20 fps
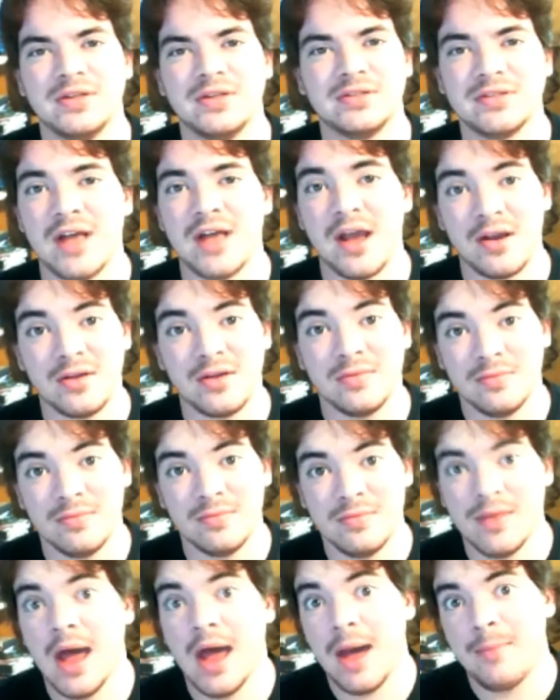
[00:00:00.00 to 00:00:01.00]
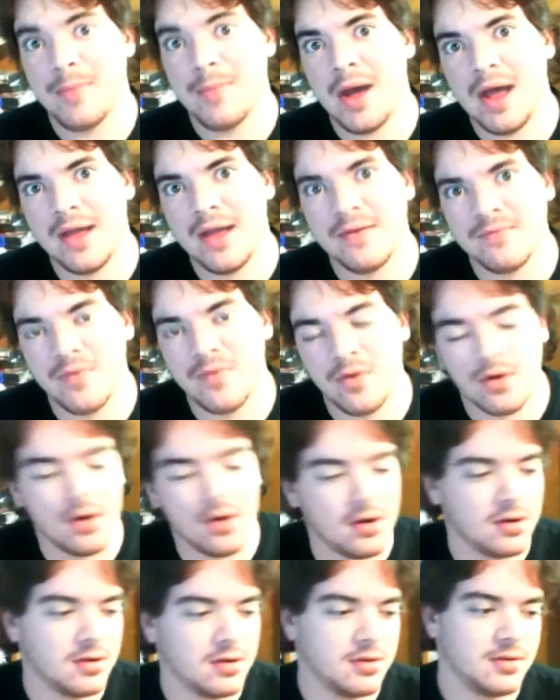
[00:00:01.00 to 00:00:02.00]
I don't know what other reasons I could
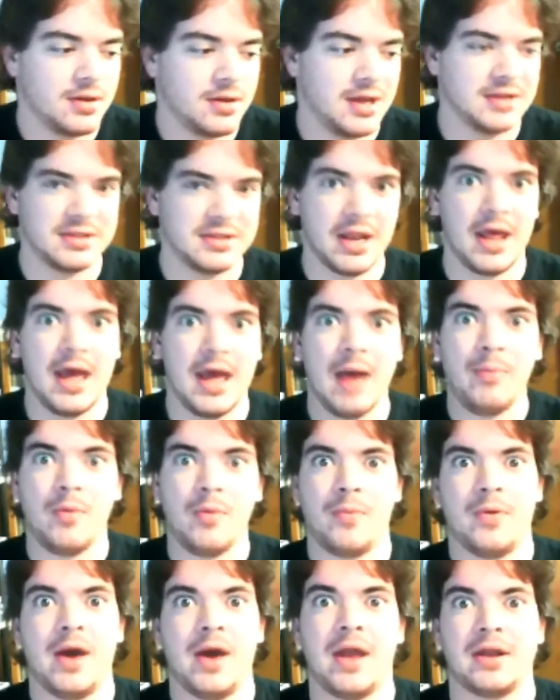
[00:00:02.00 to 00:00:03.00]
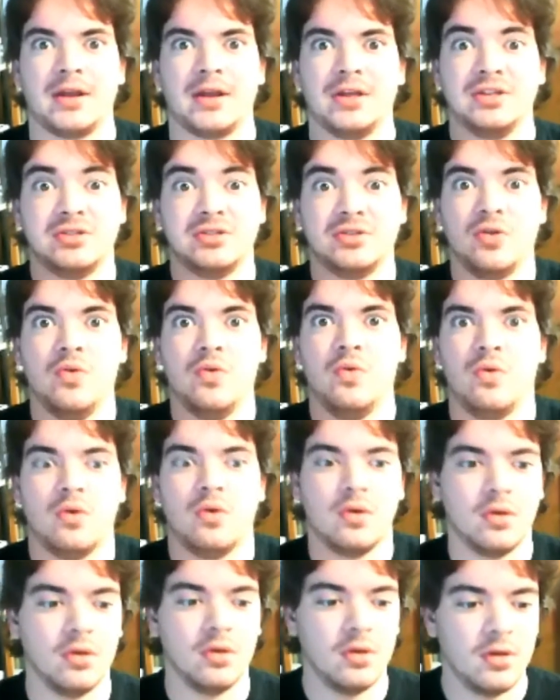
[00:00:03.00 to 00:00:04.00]
not buy it for. It's an Apple
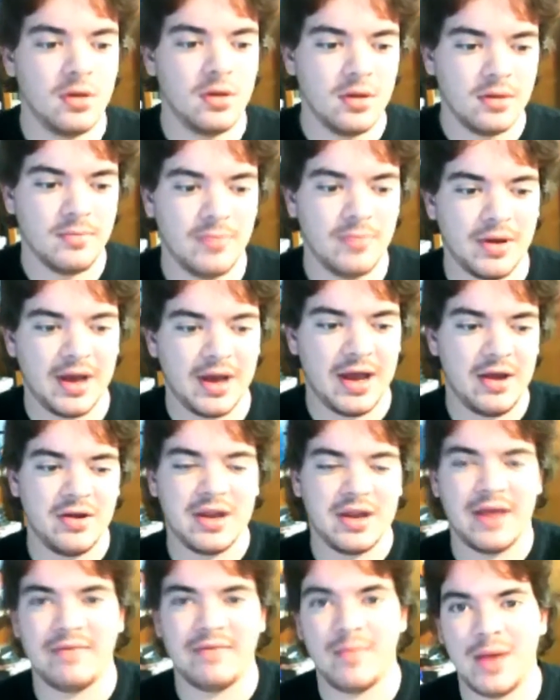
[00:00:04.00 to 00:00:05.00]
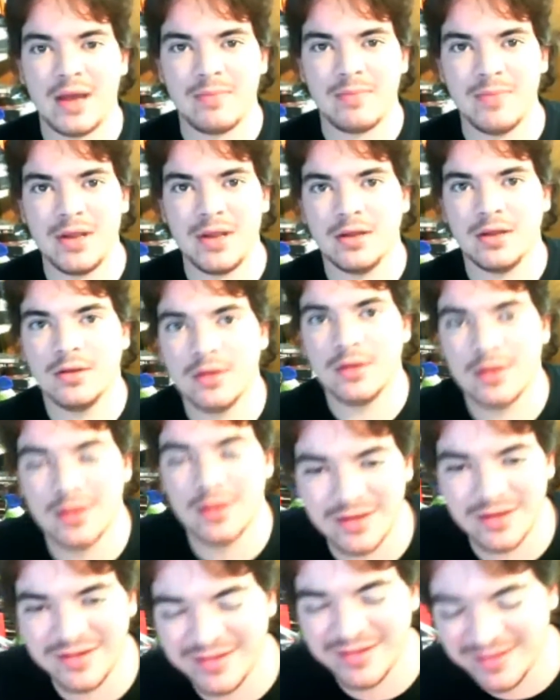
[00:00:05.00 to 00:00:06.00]
product. It's cool. But I already
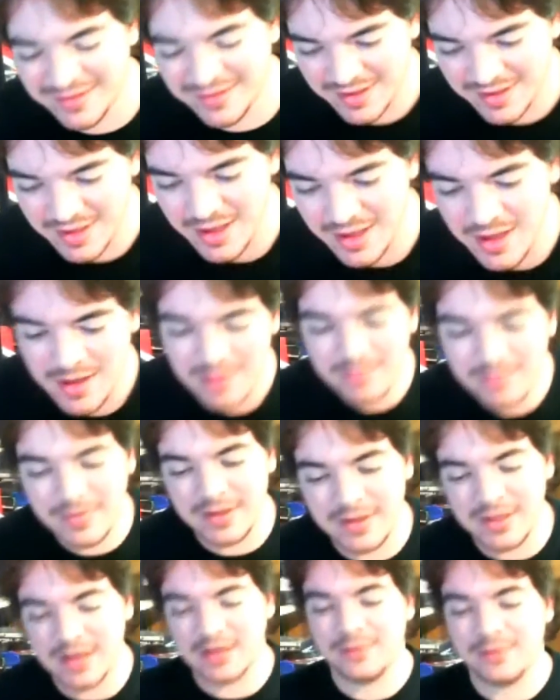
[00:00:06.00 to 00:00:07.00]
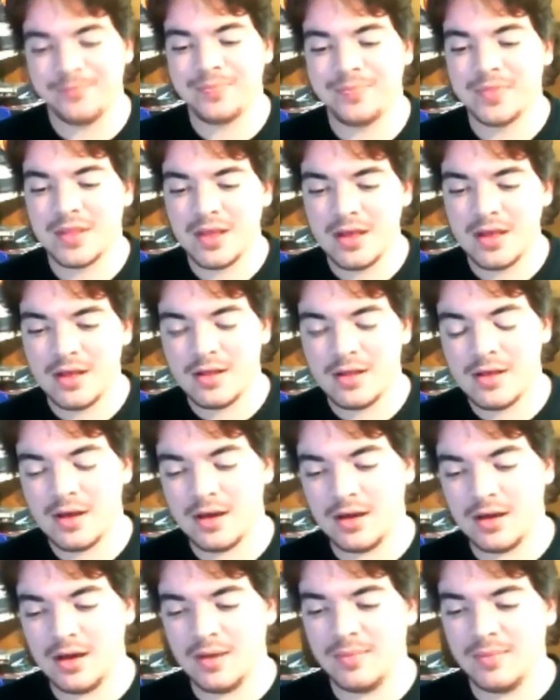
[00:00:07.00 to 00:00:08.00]
have a Mac Mini. But
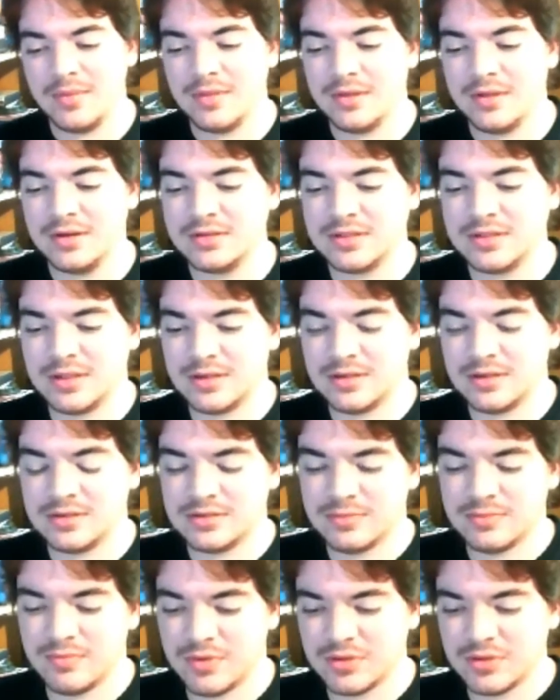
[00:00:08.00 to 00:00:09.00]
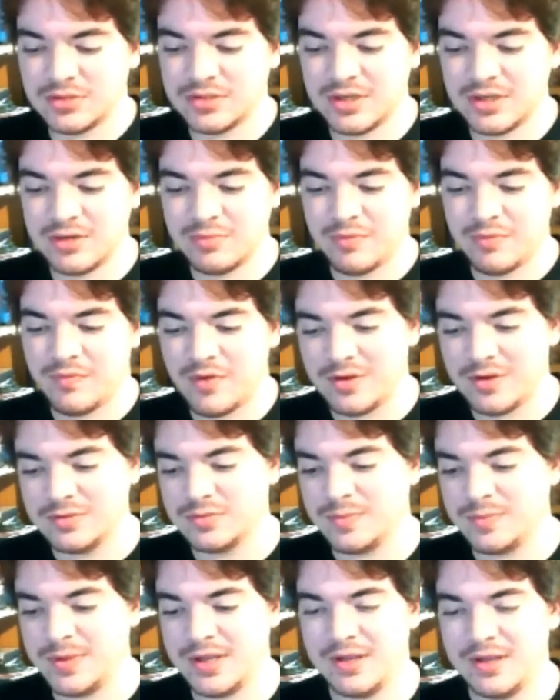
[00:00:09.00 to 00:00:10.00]
yeah, there's
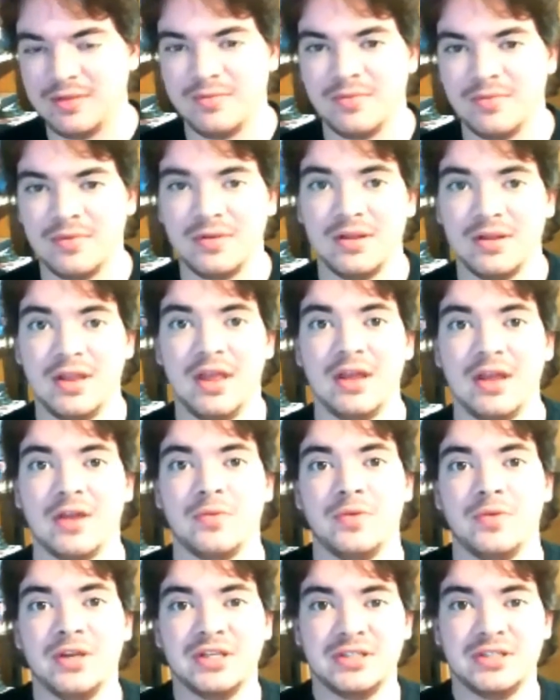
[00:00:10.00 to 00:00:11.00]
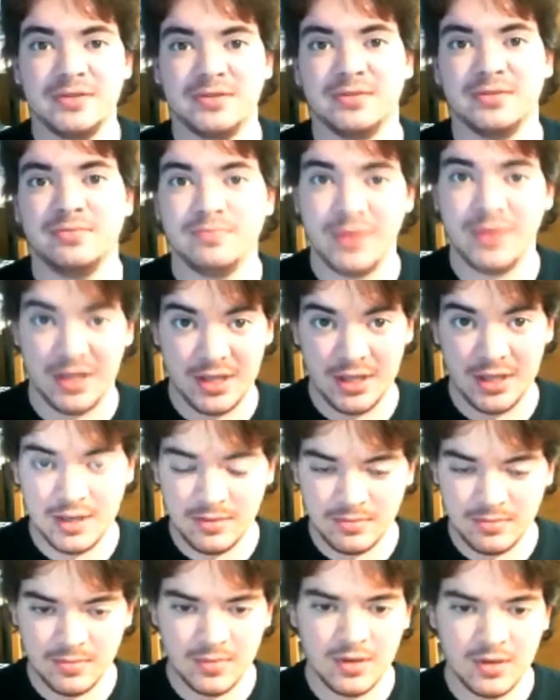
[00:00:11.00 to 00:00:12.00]
most general performance be
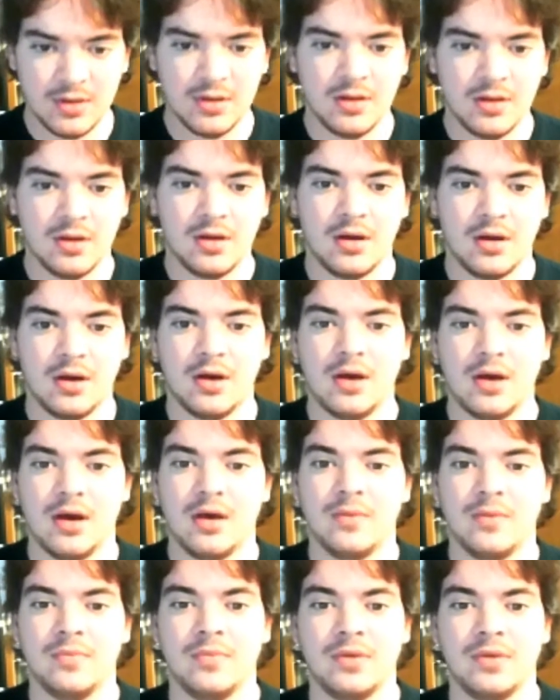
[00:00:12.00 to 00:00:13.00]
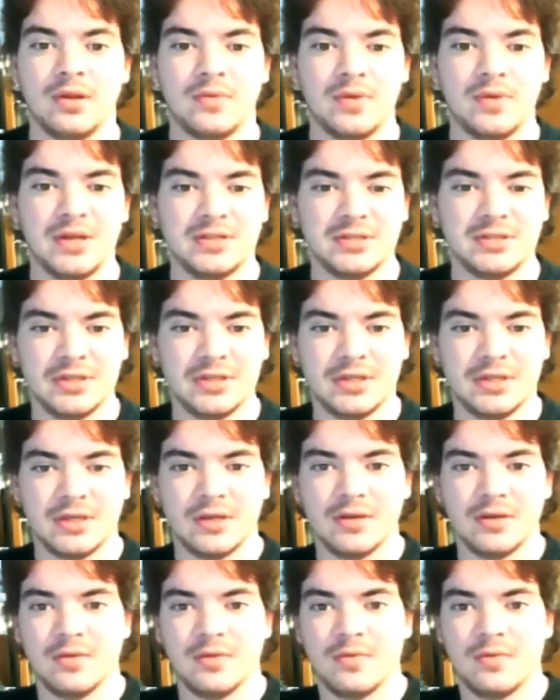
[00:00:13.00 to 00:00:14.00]
increasing speed,
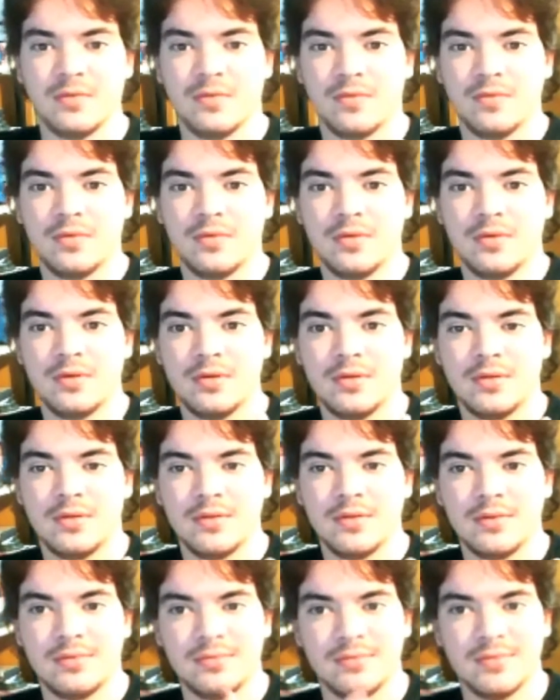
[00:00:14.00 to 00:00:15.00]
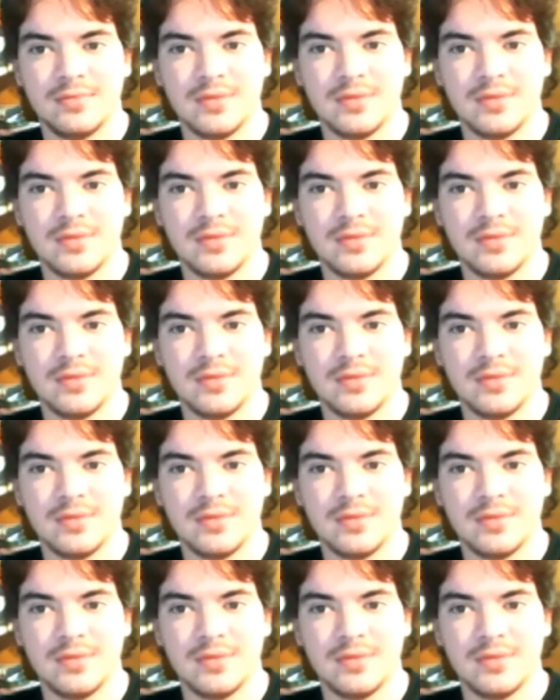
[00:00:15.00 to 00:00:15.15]
increasing,